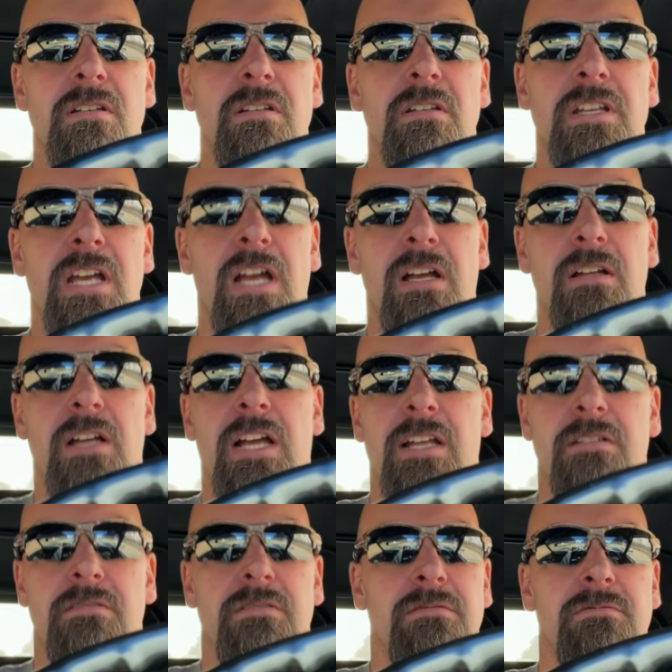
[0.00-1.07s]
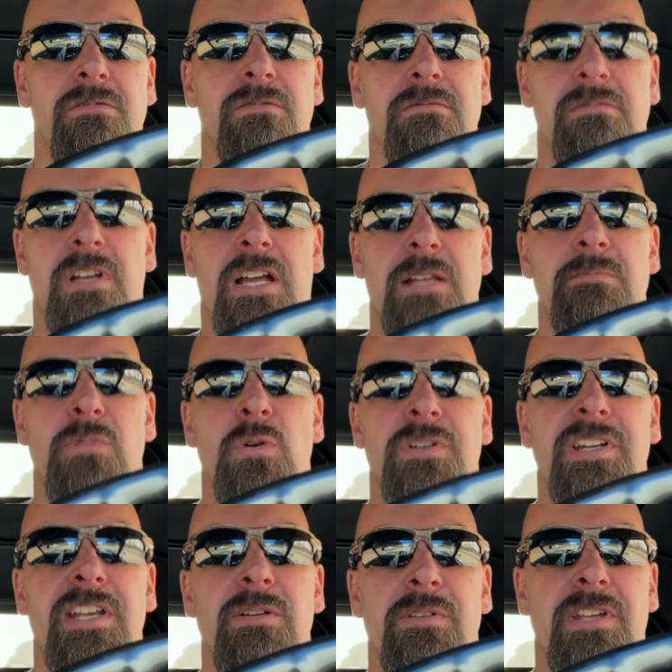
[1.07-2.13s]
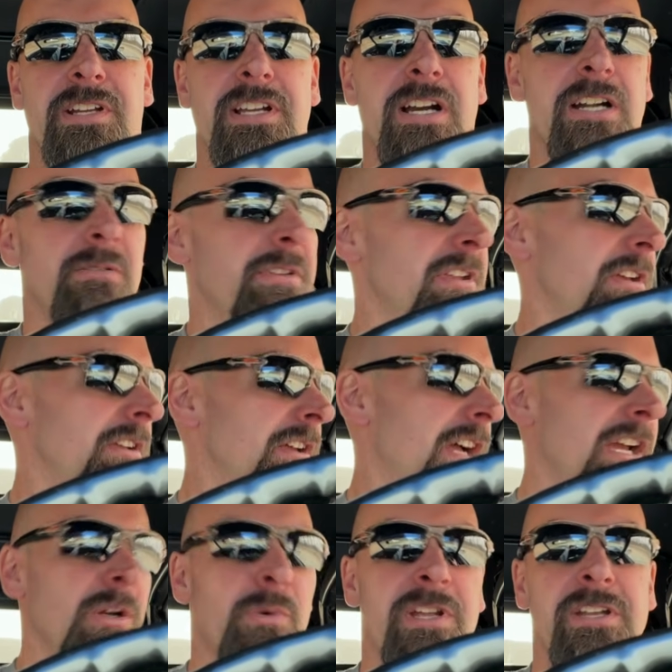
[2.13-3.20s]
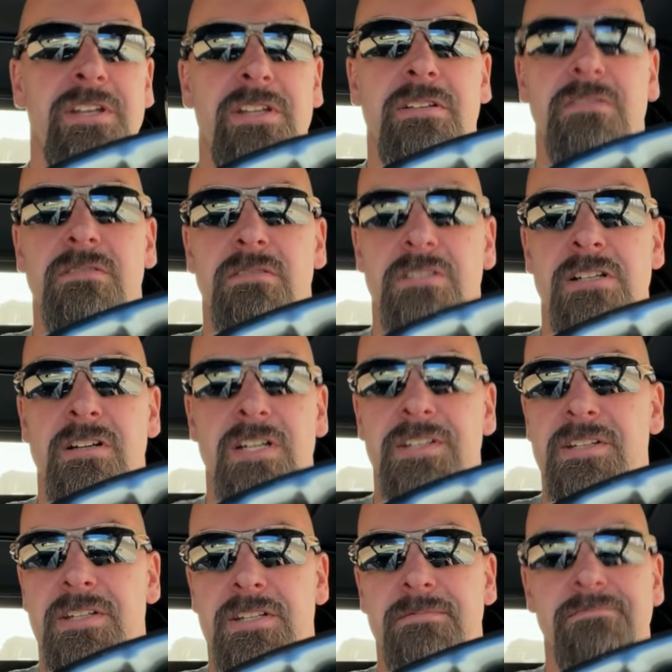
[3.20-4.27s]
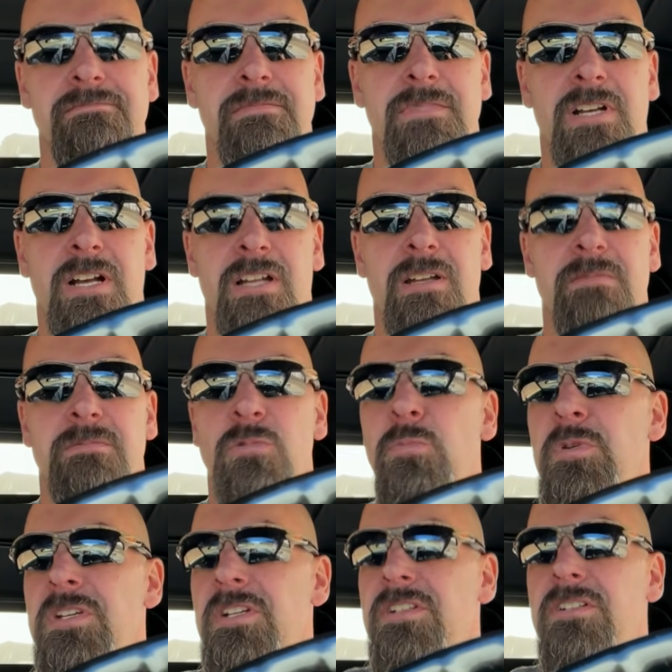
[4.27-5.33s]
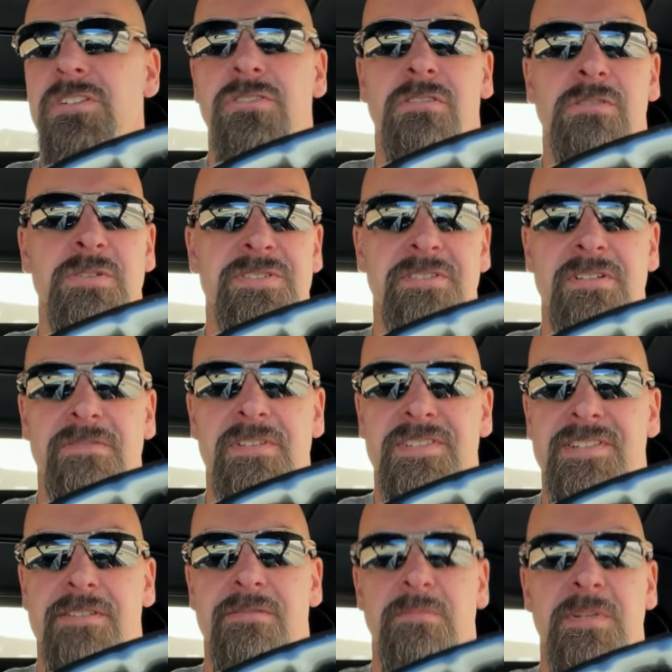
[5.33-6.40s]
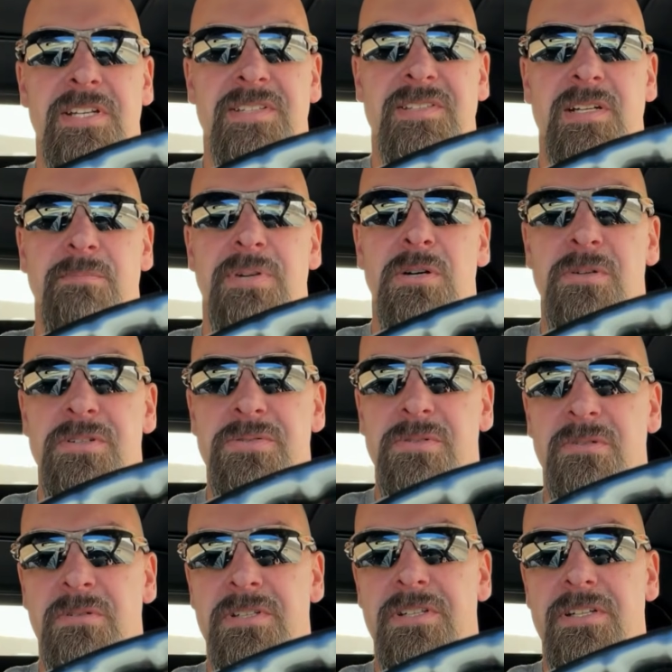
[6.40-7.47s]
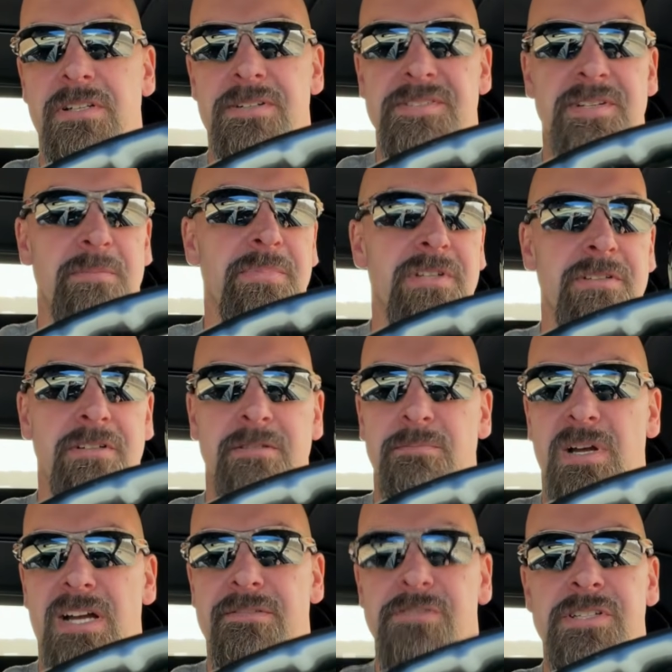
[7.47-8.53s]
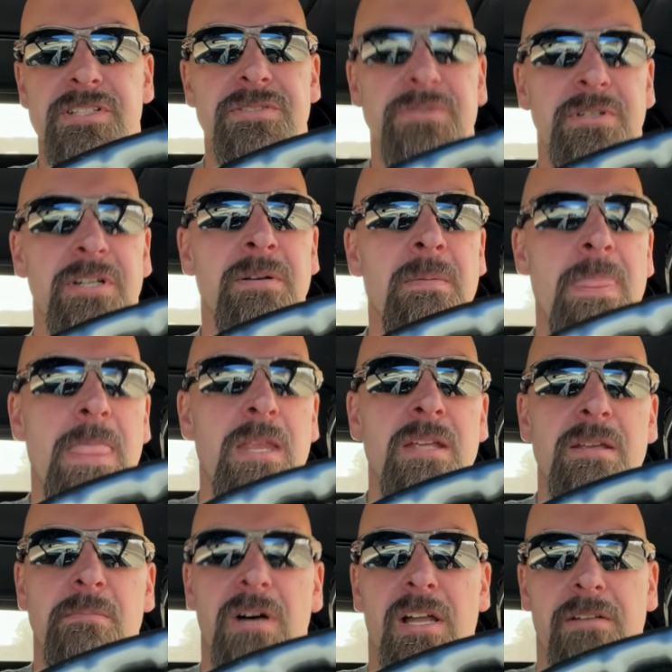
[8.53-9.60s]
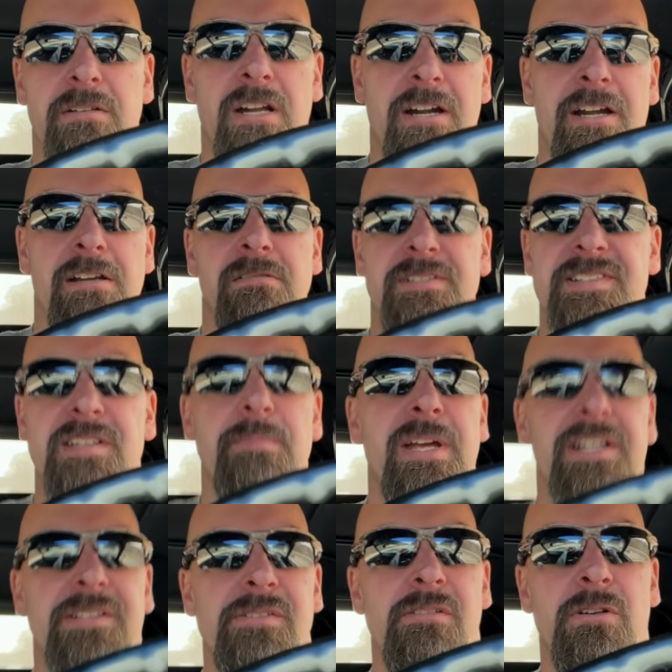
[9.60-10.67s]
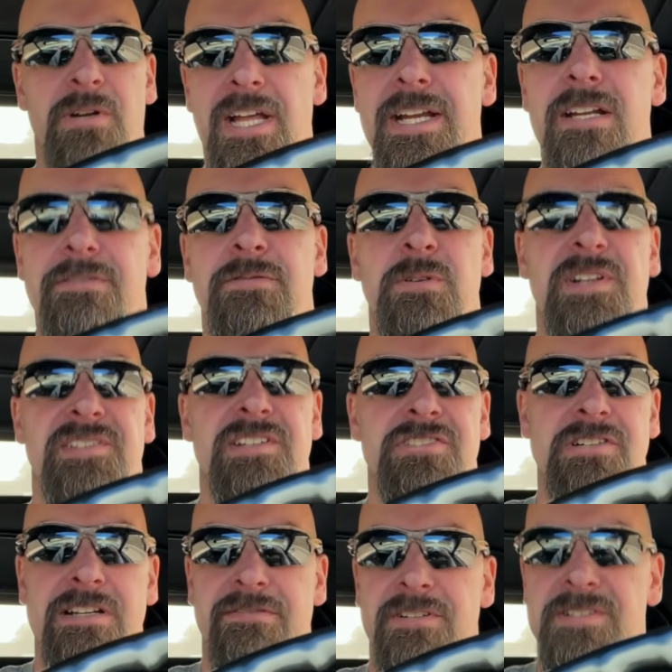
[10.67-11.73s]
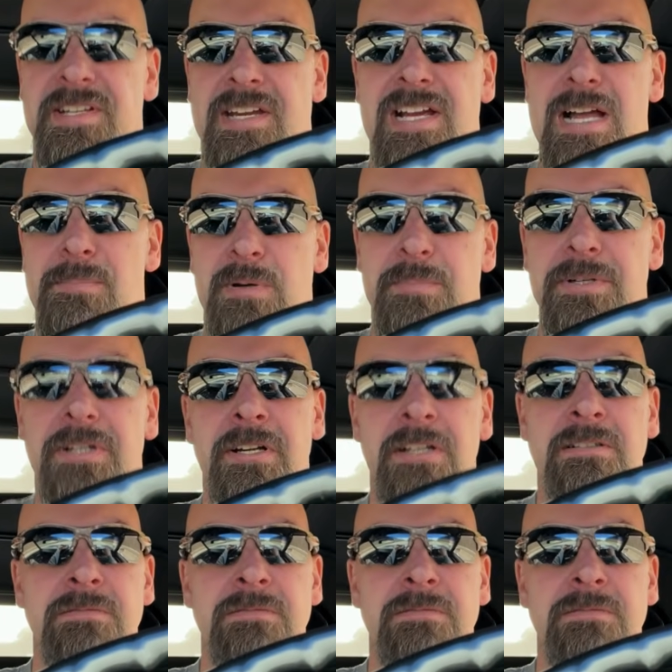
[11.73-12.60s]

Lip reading: Yeah, I'm okay with a car with a highway rear end in it. It will be a good cruiser if this ever makes it on Power Tour one day or something, or Poverty Tour. But, alright, let's get back to the road. I gotta focus on driving. There's a cop up here.